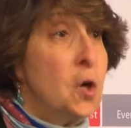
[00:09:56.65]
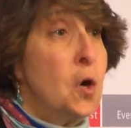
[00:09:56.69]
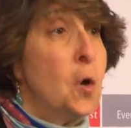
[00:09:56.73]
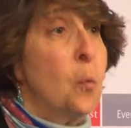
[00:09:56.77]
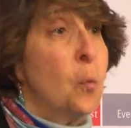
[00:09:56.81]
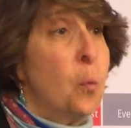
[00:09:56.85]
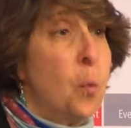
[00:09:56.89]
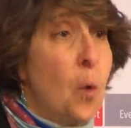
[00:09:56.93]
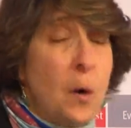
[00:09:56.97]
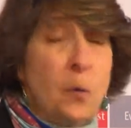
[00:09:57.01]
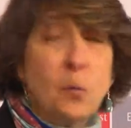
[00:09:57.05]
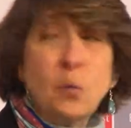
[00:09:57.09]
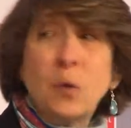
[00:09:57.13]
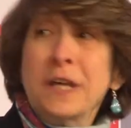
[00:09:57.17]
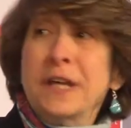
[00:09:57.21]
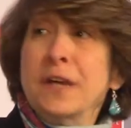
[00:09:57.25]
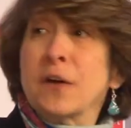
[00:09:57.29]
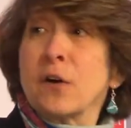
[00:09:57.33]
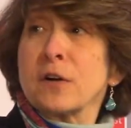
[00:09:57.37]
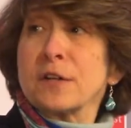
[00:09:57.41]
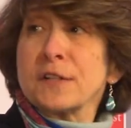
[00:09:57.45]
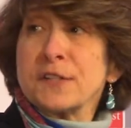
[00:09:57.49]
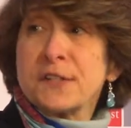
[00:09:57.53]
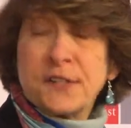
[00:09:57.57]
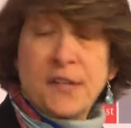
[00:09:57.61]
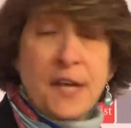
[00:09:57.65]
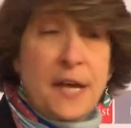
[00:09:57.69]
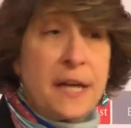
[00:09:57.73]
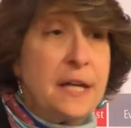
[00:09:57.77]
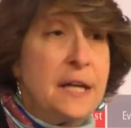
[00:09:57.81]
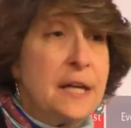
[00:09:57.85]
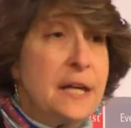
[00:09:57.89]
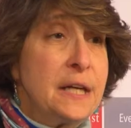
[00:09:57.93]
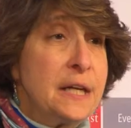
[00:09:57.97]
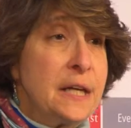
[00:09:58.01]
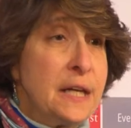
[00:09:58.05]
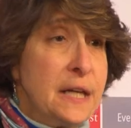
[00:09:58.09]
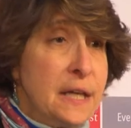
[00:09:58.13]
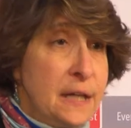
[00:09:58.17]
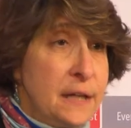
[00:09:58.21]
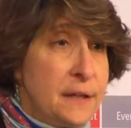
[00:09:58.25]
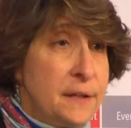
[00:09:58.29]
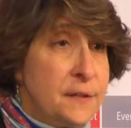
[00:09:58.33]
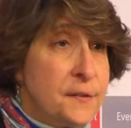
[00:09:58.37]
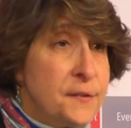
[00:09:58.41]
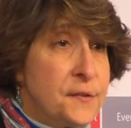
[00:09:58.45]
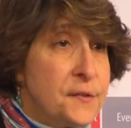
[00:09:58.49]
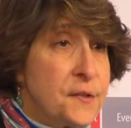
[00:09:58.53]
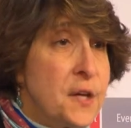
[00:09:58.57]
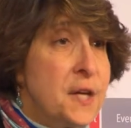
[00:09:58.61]
What we are saying
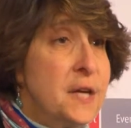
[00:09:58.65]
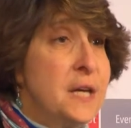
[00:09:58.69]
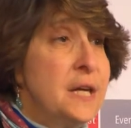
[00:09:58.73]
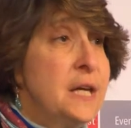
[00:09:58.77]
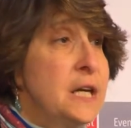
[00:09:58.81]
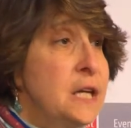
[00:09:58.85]
is